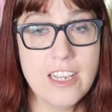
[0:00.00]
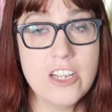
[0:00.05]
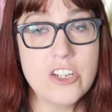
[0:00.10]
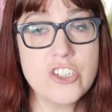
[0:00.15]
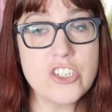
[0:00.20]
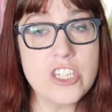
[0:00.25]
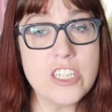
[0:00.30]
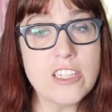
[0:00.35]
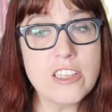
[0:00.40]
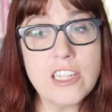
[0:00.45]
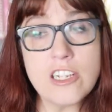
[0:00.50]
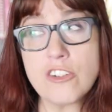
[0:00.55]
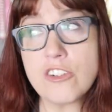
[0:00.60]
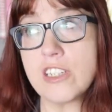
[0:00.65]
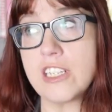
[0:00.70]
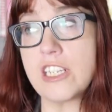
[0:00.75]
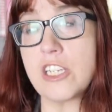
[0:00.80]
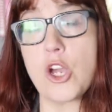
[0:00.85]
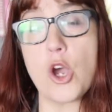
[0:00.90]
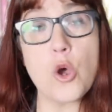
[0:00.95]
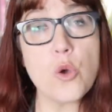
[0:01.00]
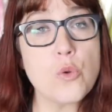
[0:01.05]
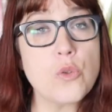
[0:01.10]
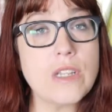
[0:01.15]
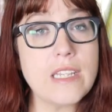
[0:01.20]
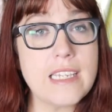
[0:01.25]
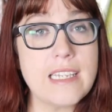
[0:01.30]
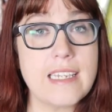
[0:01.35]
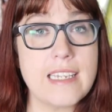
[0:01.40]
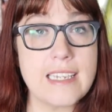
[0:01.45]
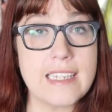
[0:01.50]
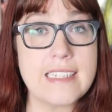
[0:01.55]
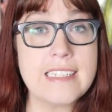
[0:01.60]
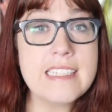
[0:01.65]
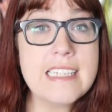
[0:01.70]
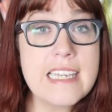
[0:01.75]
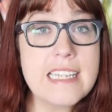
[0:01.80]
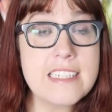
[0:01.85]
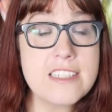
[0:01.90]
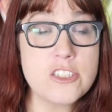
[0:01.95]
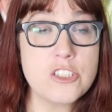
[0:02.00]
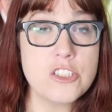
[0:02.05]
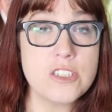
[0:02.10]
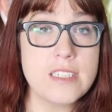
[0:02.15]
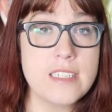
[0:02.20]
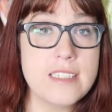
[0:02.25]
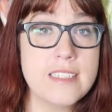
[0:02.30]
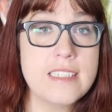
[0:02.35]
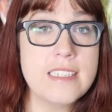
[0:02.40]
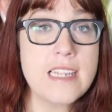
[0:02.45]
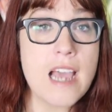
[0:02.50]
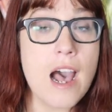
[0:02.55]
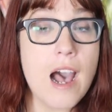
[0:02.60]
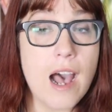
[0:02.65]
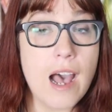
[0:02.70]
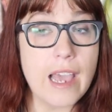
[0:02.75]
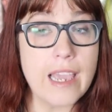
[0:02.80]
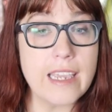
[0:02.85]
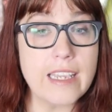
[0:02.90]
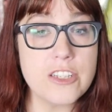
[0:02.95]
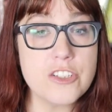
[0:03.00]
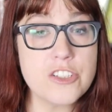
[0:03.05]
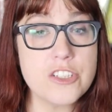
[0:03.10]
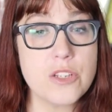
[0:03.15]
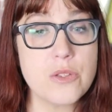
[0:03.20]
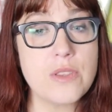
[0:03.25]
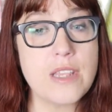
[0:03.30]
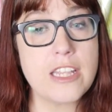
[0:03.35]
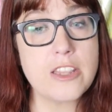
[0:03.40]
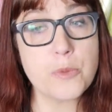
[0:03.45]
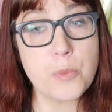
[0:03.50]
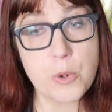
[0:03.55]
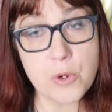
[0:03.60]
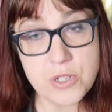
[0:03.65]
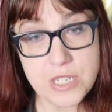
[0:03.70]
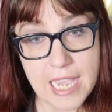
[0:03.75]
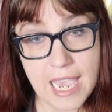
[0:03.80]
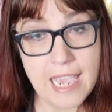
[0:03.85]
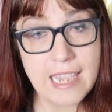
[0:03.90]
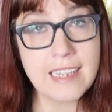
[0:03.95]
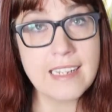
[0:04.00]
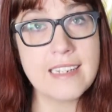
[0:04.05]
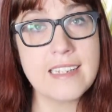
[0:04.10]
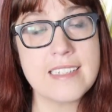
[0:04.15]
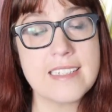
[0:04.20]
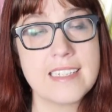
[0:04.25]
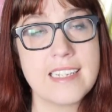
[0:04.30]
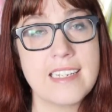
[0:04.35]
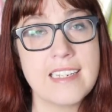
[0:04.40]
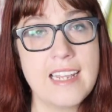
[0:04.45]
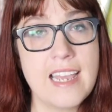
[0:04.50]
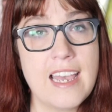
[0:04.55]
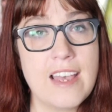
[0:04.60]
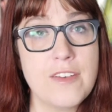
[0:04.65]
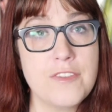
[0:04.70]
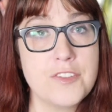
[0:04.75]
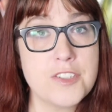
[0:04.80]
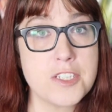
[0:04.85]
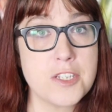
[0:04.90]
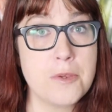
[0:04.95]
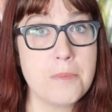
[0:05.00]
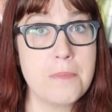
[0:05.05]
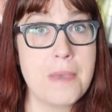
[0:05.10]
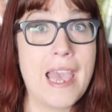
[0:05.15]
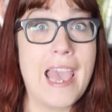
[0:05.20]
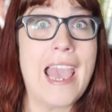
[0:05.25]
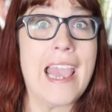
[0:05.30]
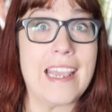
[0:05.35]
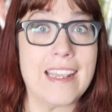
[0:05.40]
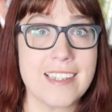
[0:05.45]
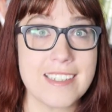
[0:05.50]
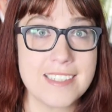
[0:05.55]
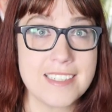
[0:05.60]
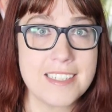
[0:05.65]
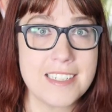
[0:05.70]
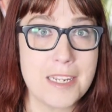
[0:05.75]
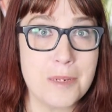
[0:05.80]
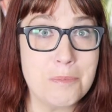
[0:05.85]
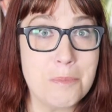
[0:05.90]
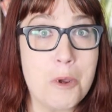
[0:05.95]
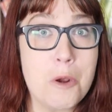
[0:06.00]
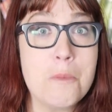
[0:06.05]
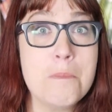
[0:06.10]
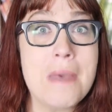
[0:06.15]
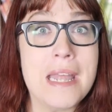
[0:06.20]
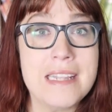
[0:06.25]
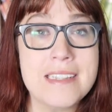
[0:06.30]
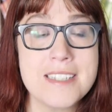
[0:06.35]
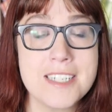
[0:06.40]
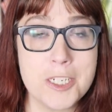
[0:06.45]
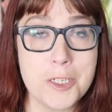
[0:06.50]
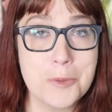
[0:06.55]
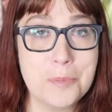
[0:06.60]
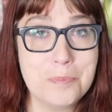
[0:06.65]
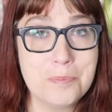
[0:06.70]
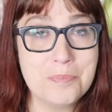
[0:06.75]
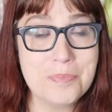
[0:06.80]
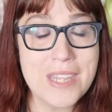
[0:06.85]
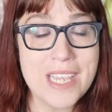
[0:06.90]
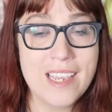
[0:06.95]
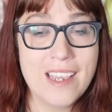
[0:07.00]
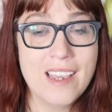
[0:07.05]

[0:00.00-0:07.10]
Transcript: She literally only exists to die so that the protagonist can have some angst and momentum.